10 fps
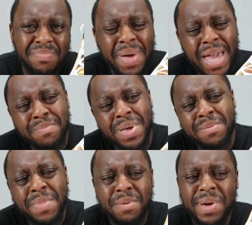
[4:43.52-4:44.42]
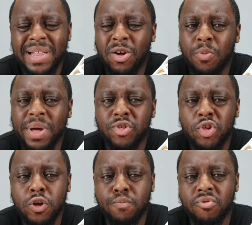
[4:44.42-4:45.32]
maybe a little bit
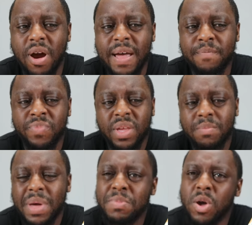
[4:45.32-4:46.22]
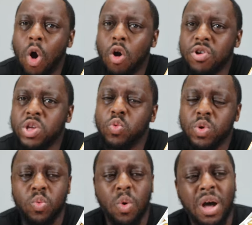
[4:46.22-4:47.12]
too bright. Maybe an orange
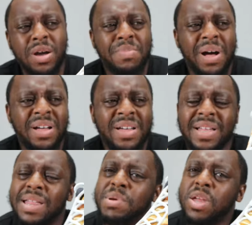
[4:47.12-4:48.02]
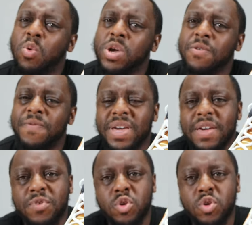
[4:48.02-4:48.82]
would work, but let me know what you think if